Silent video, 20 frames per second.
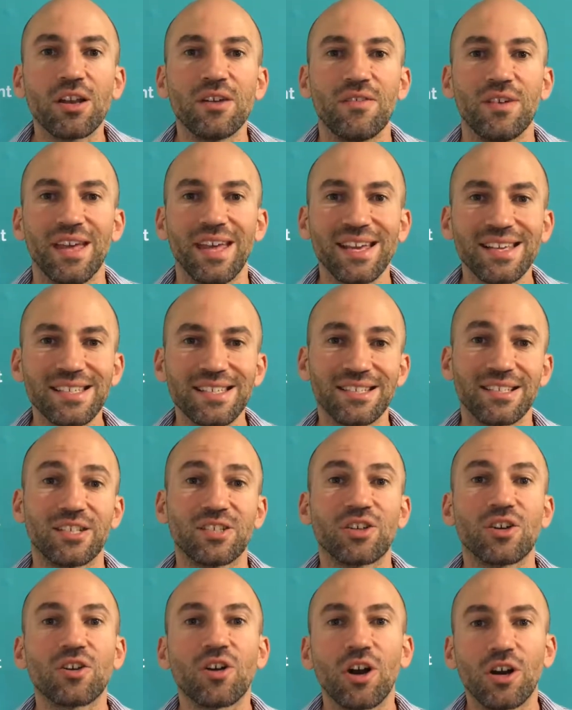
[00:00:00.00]
of
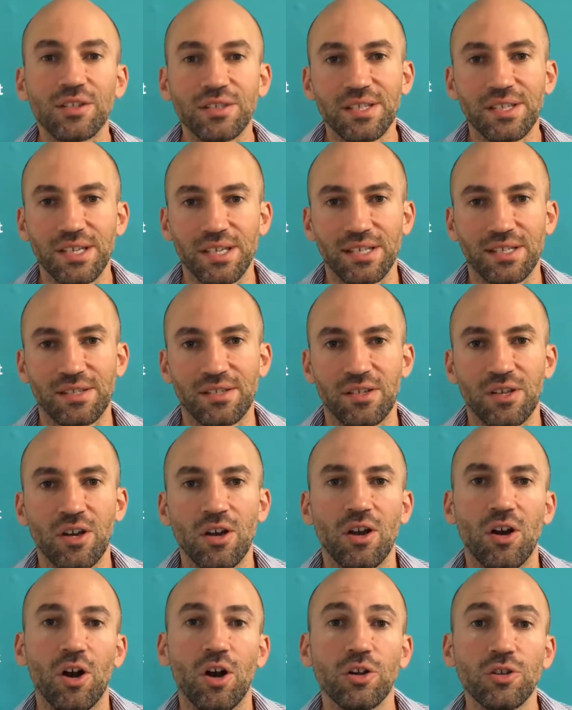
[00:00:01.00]
excellent content
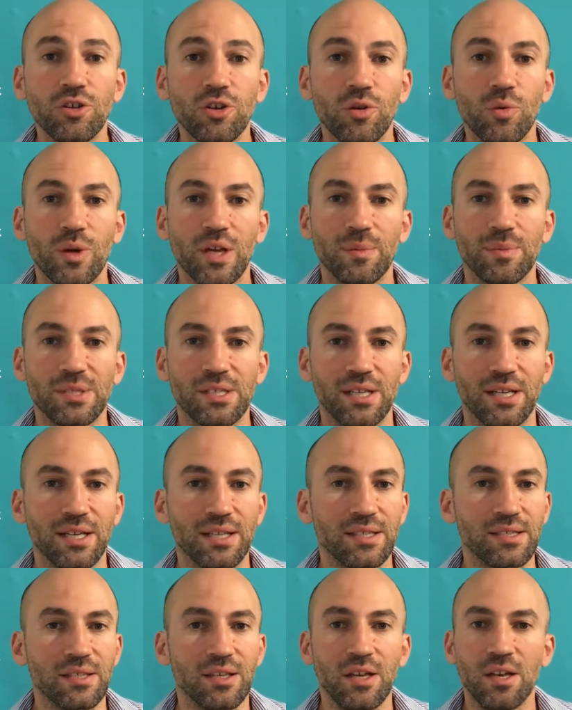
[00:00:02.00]
on your
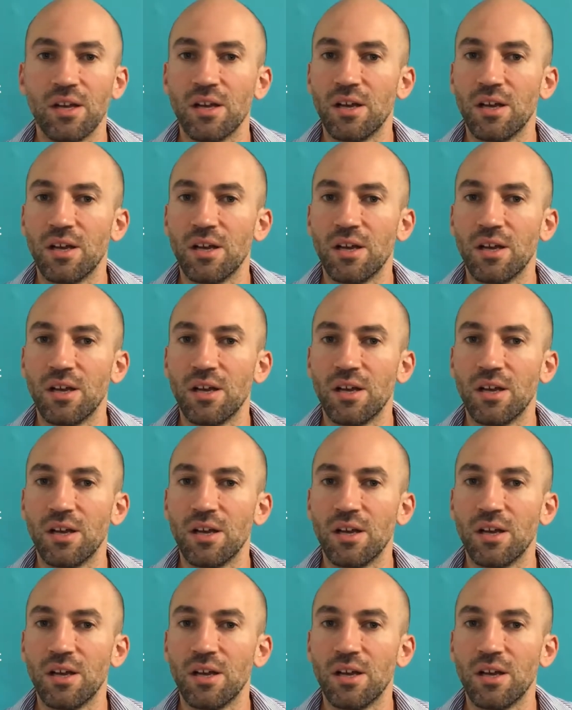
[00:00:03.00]
website.